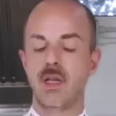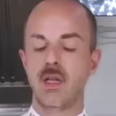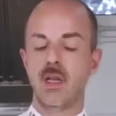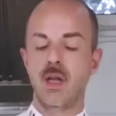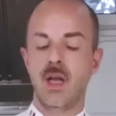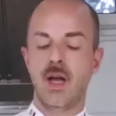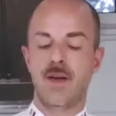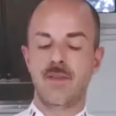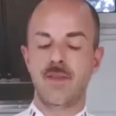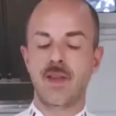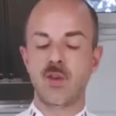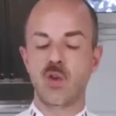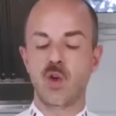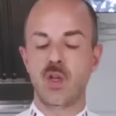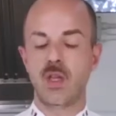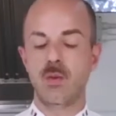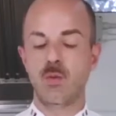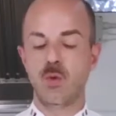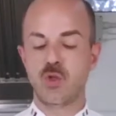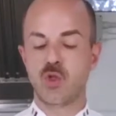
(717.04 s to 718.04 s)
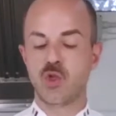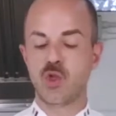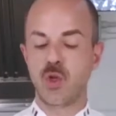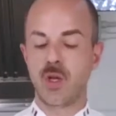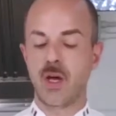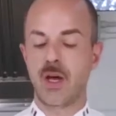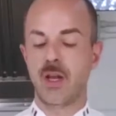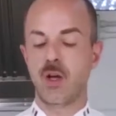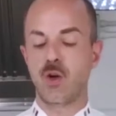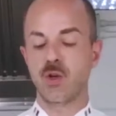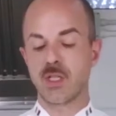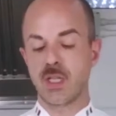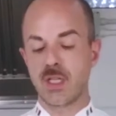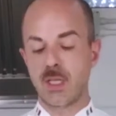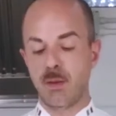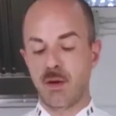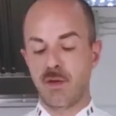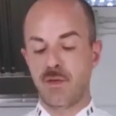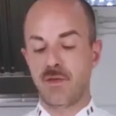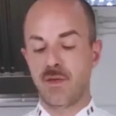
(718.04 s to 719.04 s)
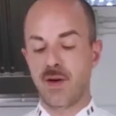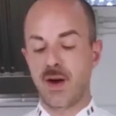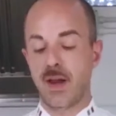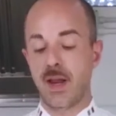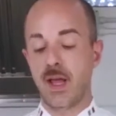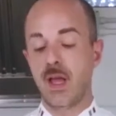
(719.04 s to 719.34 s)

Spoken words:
this, and we talked about emulsions,